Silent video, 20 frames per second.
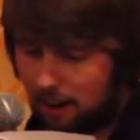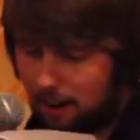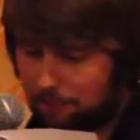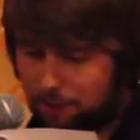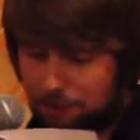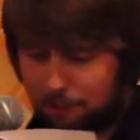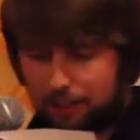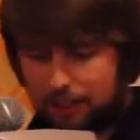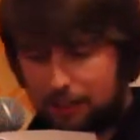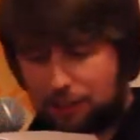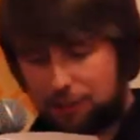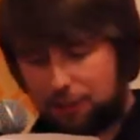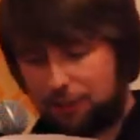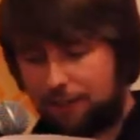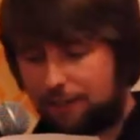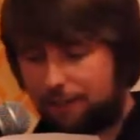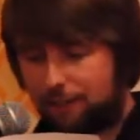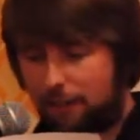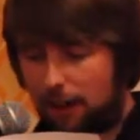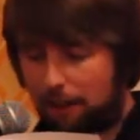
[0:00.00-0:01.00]
I'm sure you can
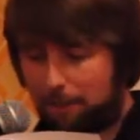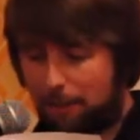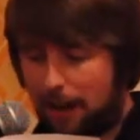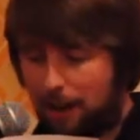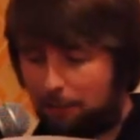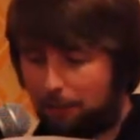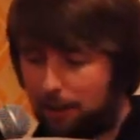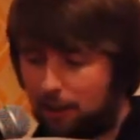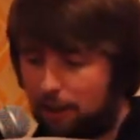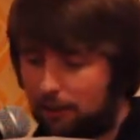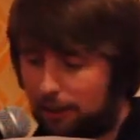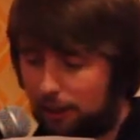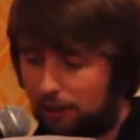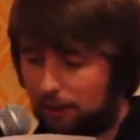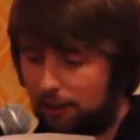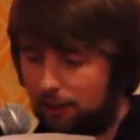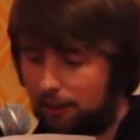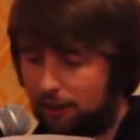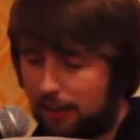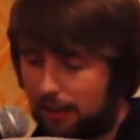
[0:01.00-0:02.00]
justify man with all the
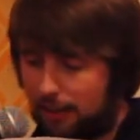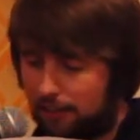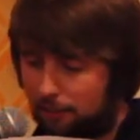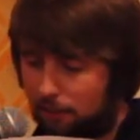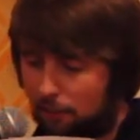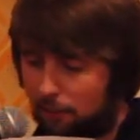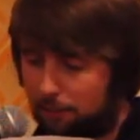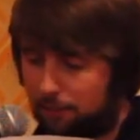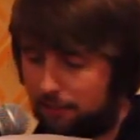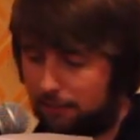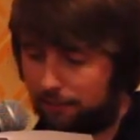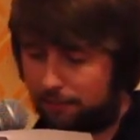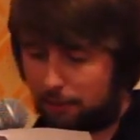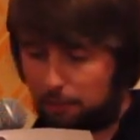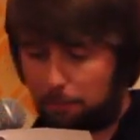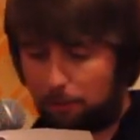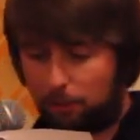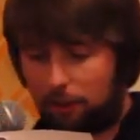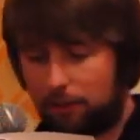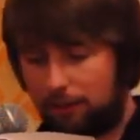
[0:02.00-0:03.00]
good that has come since the
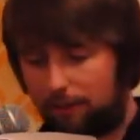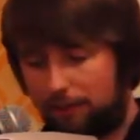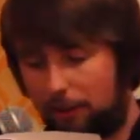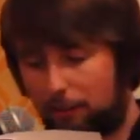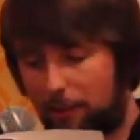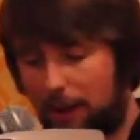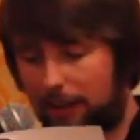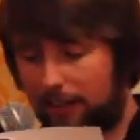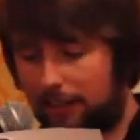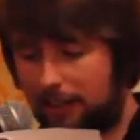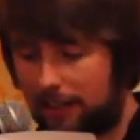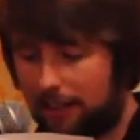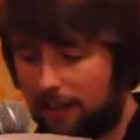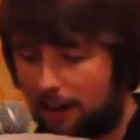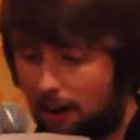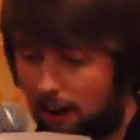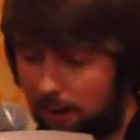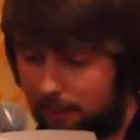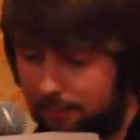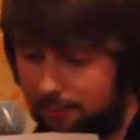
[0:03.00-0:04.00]
birth of humanity,
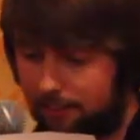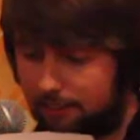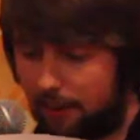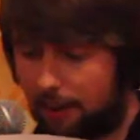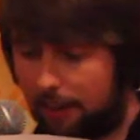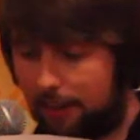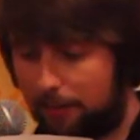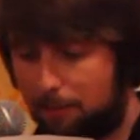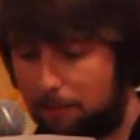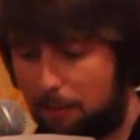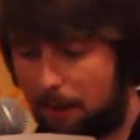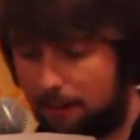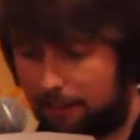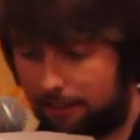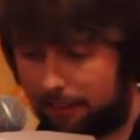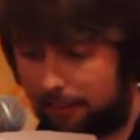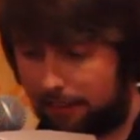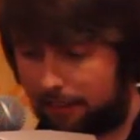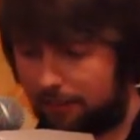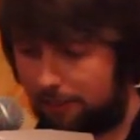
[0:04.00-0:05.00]
art, science,
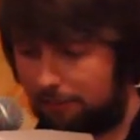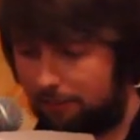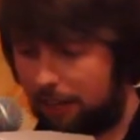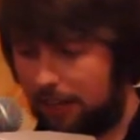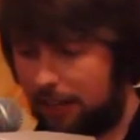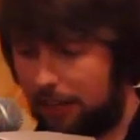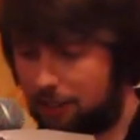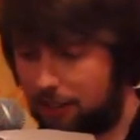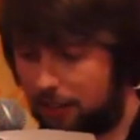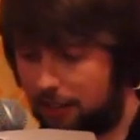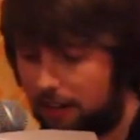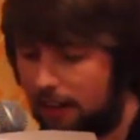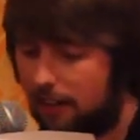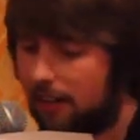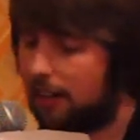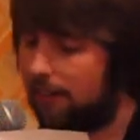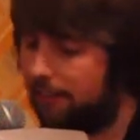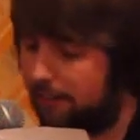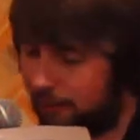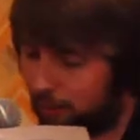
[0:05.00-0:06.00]
politics, and religion,
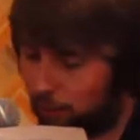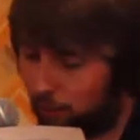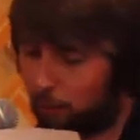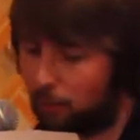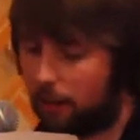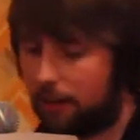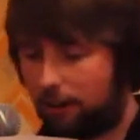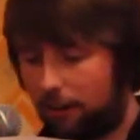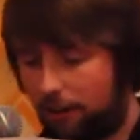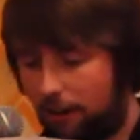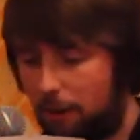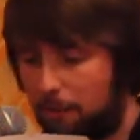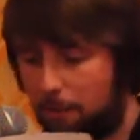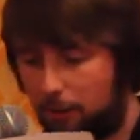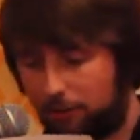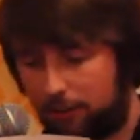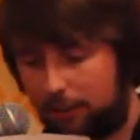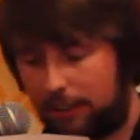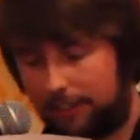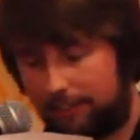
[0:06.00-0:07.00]
considering whether or not
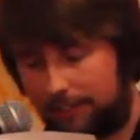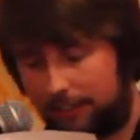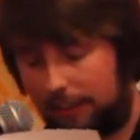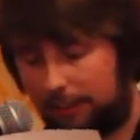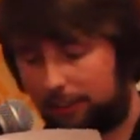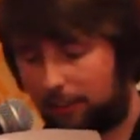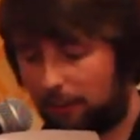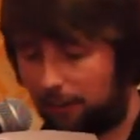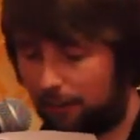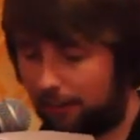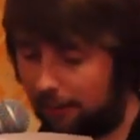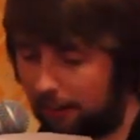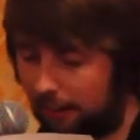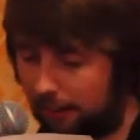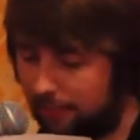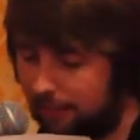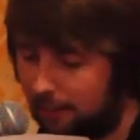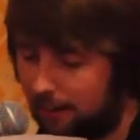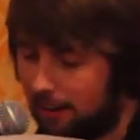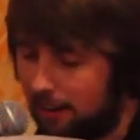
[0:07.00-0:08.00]
most of these things are good
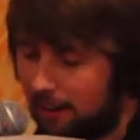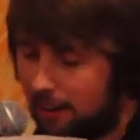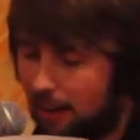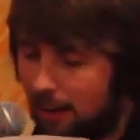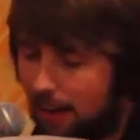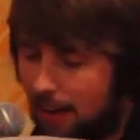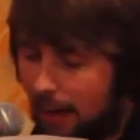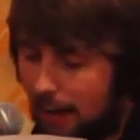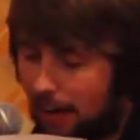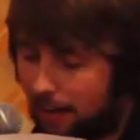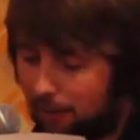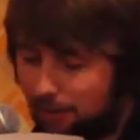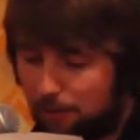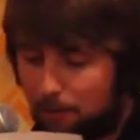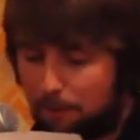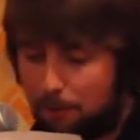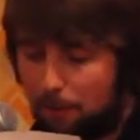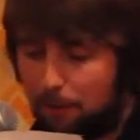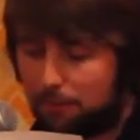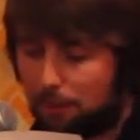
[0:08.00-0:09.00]
things. And I
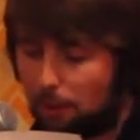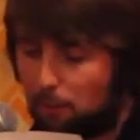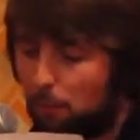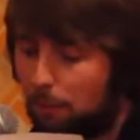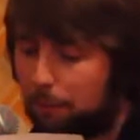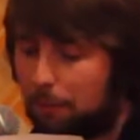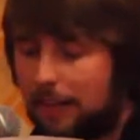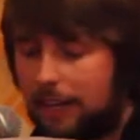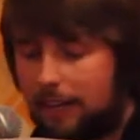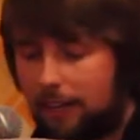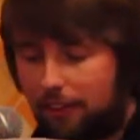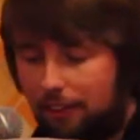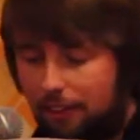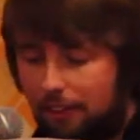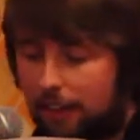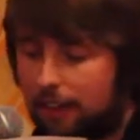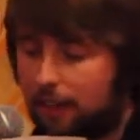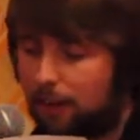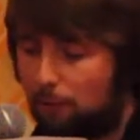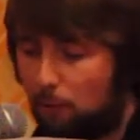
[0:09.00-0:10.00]
suppose I wouldn't be here
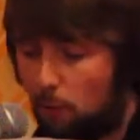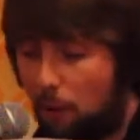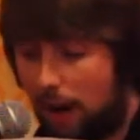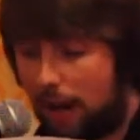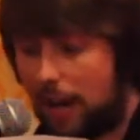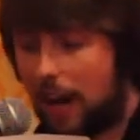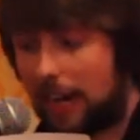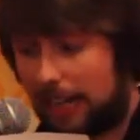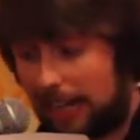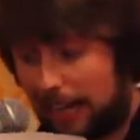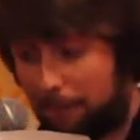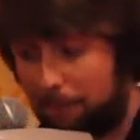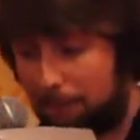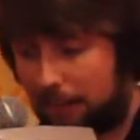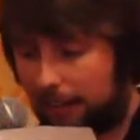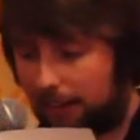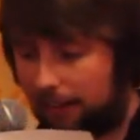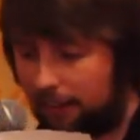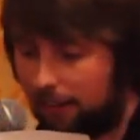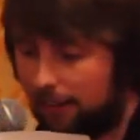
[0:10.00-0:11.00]
thinking of why I am
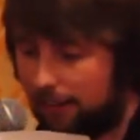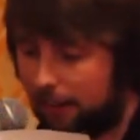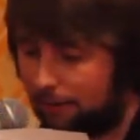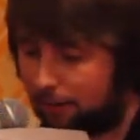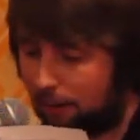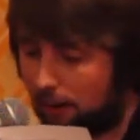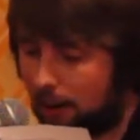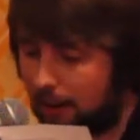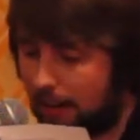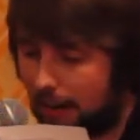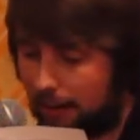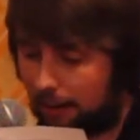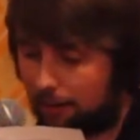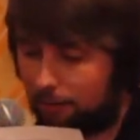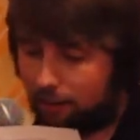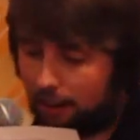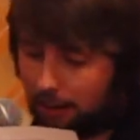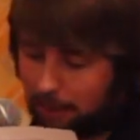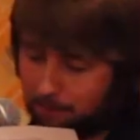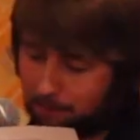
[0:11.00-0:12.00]
here if God
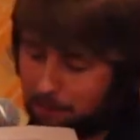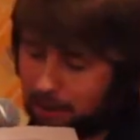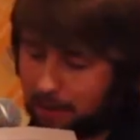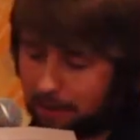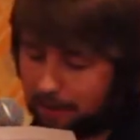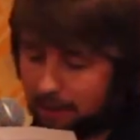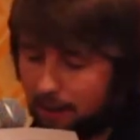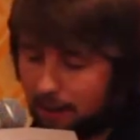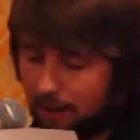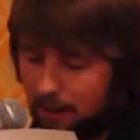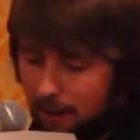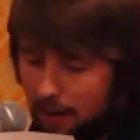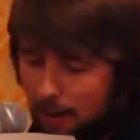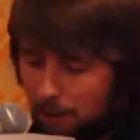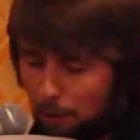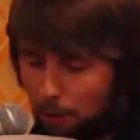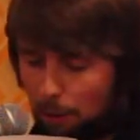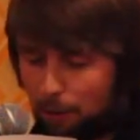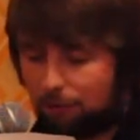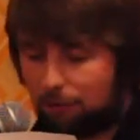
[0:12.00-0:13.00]
hadn't created man.
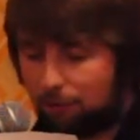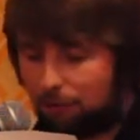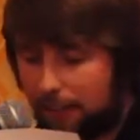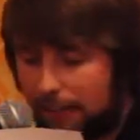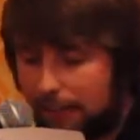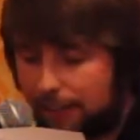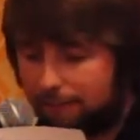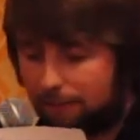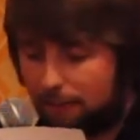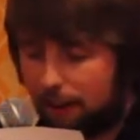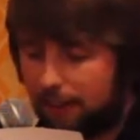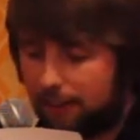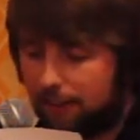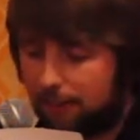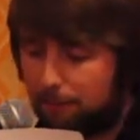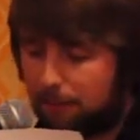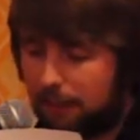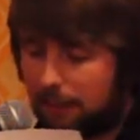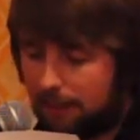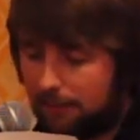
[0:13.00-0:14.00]
But what really
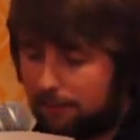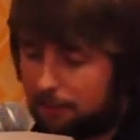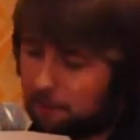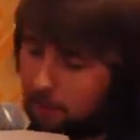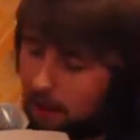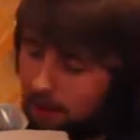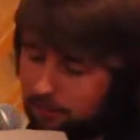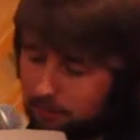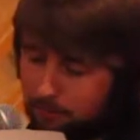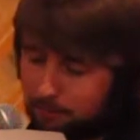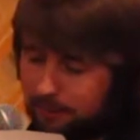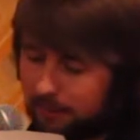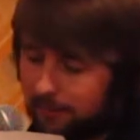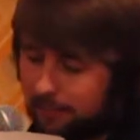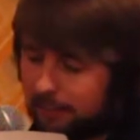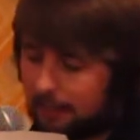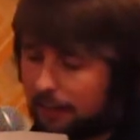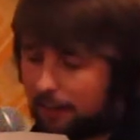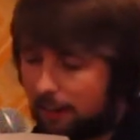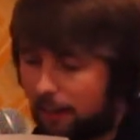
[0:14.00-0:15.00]
frightens me is the
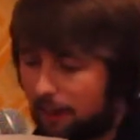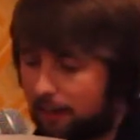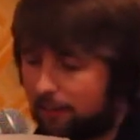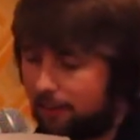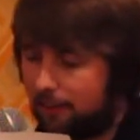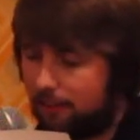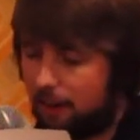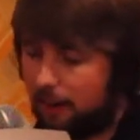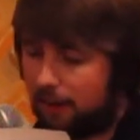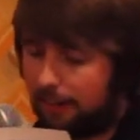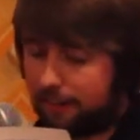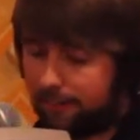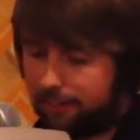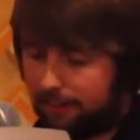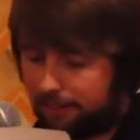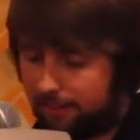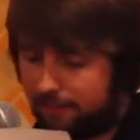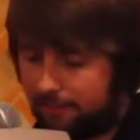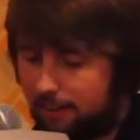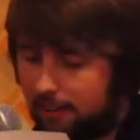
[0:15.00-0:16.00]
possibility that God does not
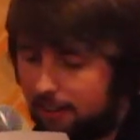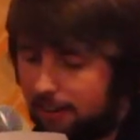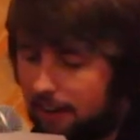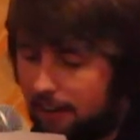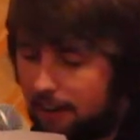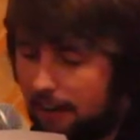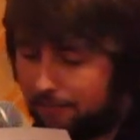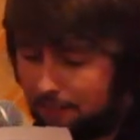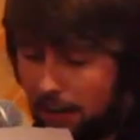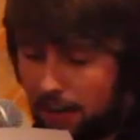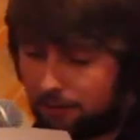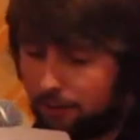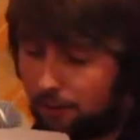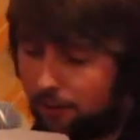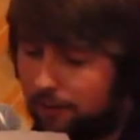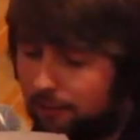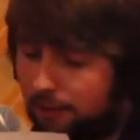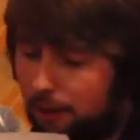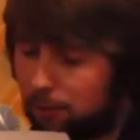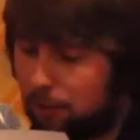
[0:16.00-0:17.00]
exist. If that
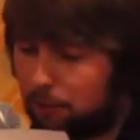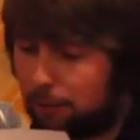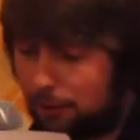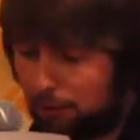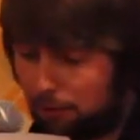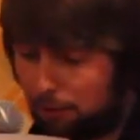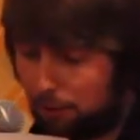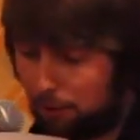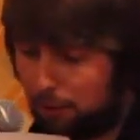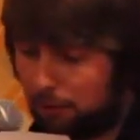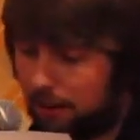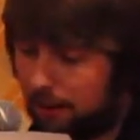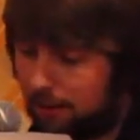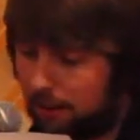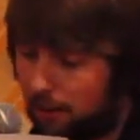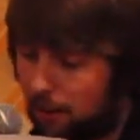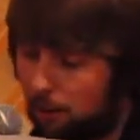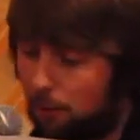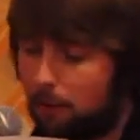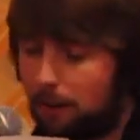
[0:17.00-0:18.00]
turns out to be true,
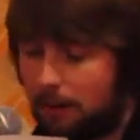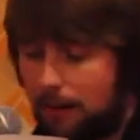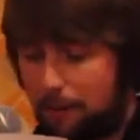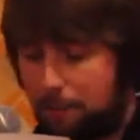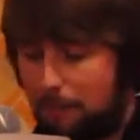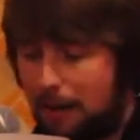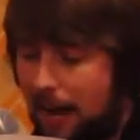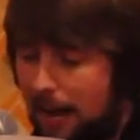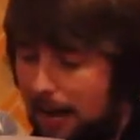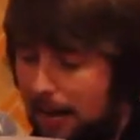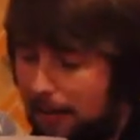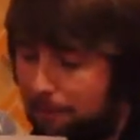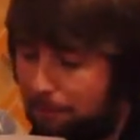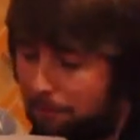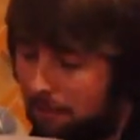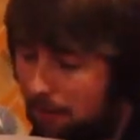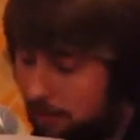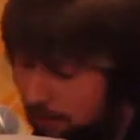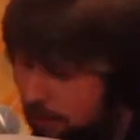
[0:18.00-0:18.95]
then who can I blame